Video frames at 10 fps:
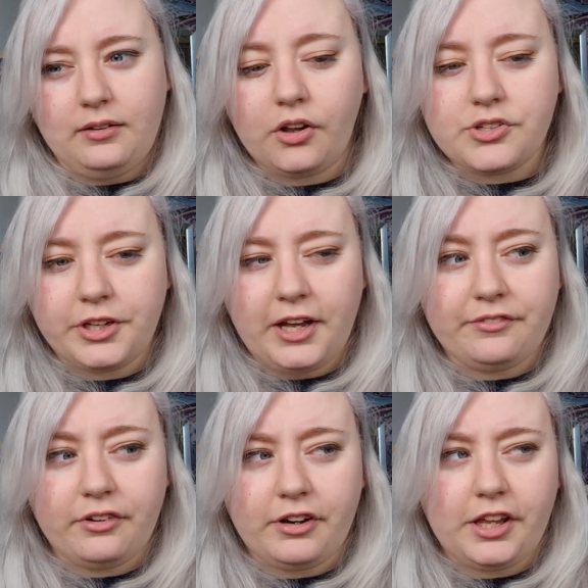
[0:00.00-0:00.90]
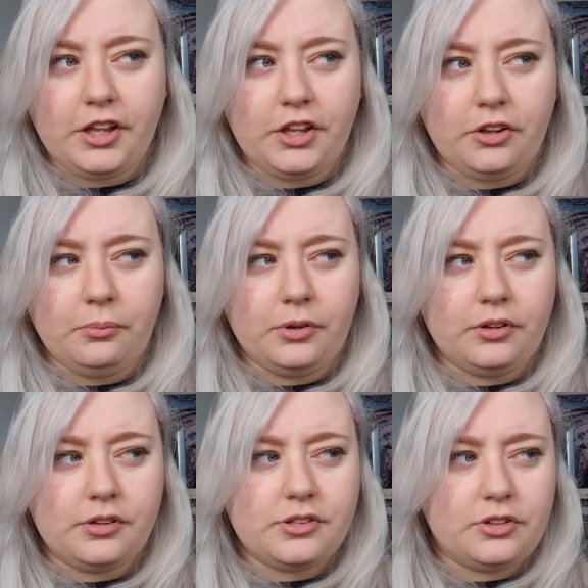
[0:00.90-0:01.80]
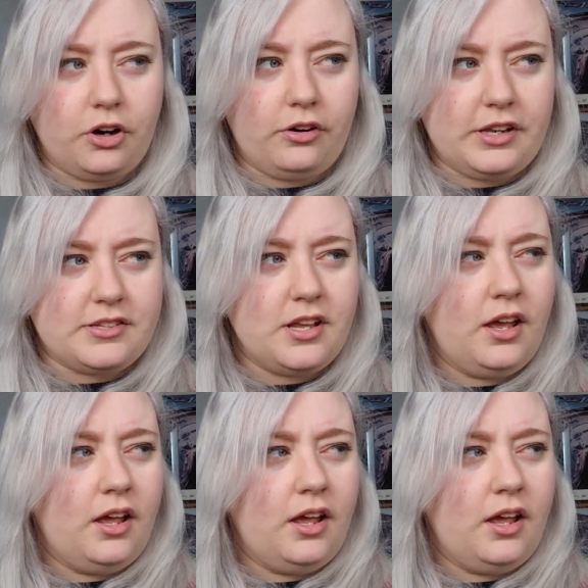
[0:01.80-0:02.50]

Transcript: Also, you had very human stories,